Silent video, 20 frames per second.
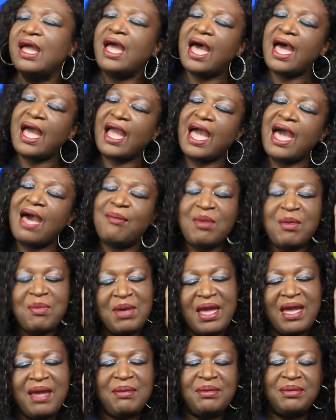I got my
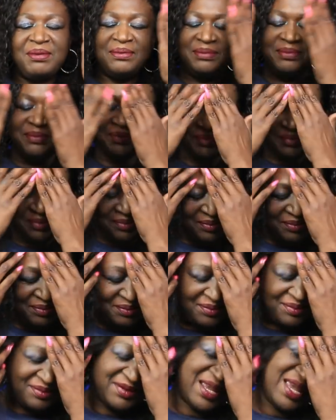bed.
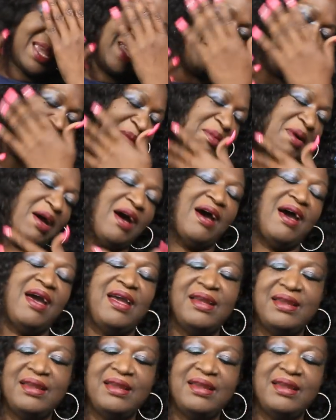Damn, I'm hot.